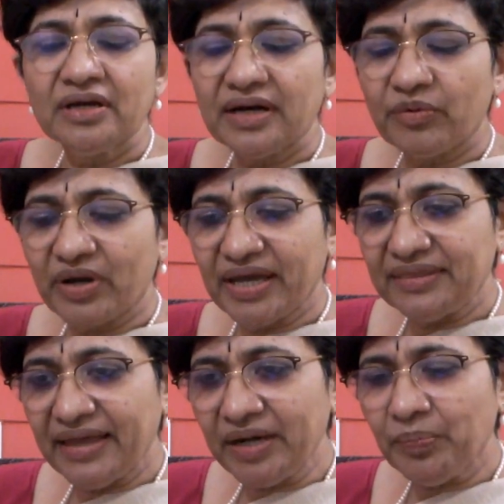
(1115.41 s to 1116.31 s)
Okay, at
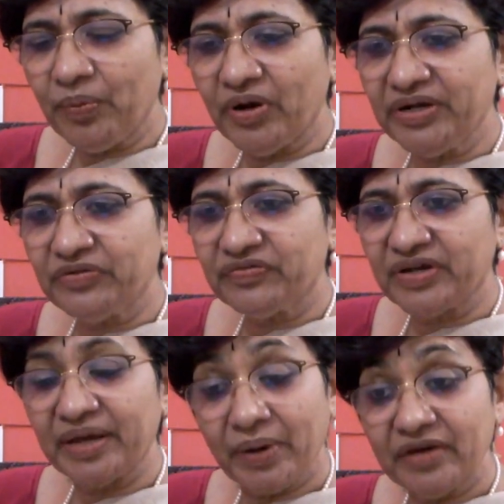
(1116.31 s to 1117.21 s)
that point of
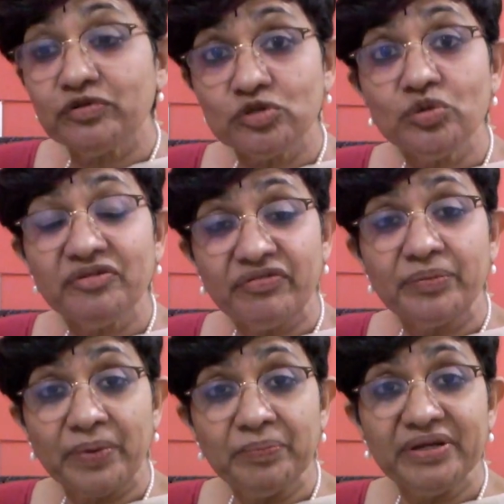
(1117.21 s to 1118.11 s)
time, I was doing
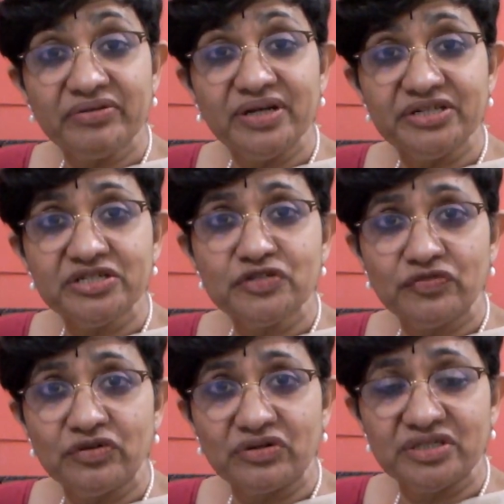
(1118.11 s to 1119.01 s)
public relations for Dr.